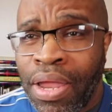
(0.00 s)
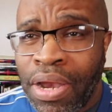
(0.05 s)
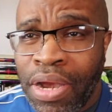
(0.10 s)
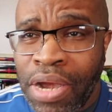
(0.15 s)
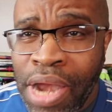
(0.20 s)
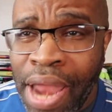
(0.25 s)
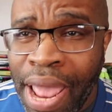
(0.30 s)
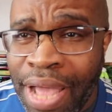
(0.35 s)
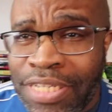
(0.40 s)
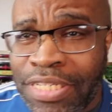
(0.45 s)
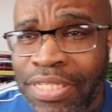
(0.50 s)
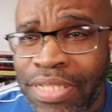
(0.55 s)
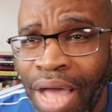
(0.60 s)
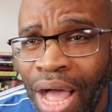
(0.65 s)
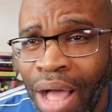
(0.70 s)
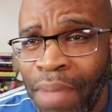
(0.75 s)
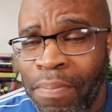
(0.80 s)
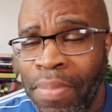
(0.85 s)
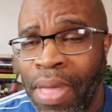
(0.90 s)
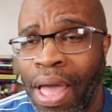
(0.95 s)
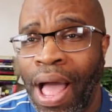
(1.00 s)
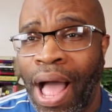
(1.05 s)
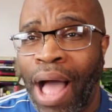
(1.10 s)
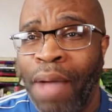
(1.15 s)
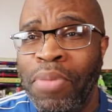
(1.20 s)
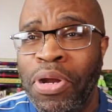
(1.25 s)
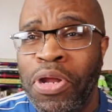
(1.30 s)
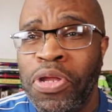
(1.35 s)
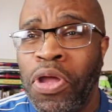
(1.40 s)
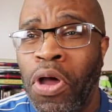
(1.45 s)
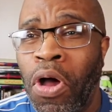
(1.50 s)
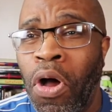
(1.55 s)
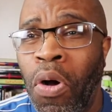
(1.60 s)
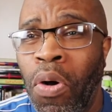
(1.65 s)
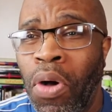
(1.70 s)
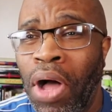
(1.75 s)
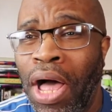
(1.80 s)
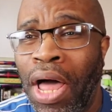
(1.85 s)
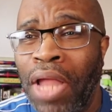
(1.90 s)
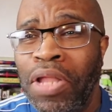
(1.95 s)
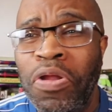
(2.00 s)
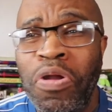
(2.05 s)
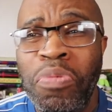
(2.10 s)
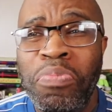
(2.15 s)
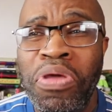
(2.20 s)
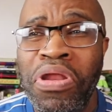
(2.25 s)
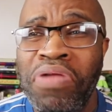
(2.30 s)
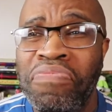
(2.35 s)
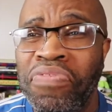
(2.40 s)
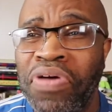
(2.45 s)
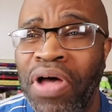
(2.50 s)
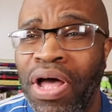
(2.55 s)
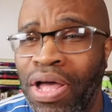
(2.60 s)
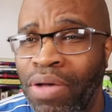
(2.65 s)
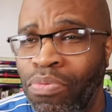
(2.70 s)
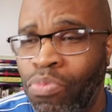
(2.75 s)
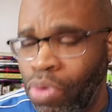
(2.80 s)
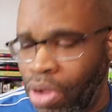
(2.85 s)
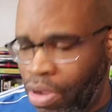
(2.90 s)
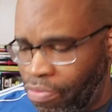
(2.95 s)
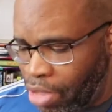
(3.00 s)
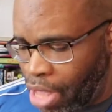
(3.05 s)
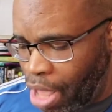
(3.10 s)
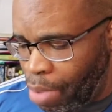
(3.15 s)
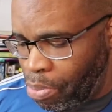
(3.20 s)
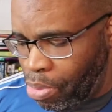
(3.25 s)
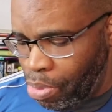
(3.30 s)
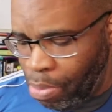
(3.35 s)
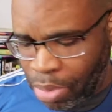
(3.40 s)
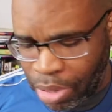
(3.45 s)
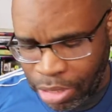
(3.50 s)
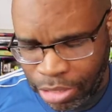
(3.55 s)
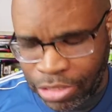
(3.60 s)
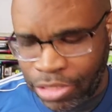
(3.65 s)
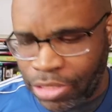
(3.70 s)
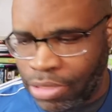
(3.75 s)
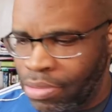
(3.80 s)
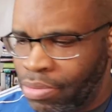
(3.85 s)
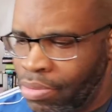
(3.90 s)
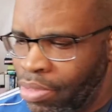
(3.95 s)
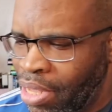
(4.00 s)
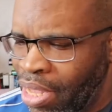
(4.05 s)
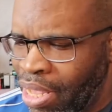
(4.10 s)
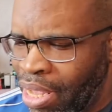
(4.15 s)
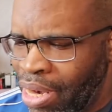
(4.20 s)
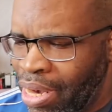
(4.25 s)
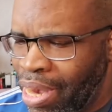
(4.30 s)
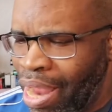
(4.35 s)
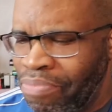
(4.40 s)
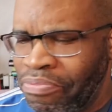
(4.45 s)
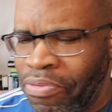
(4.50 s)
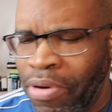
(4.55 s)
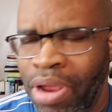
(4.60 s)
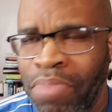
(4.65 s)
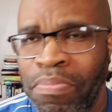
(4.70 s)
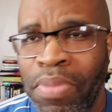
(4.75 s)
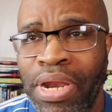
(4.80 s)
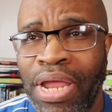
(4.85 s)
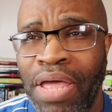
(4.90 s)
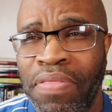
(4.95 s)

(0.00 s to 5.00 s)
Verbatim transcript: Next up, I'm going to go uh, a little bit of a, a couple books, not very many.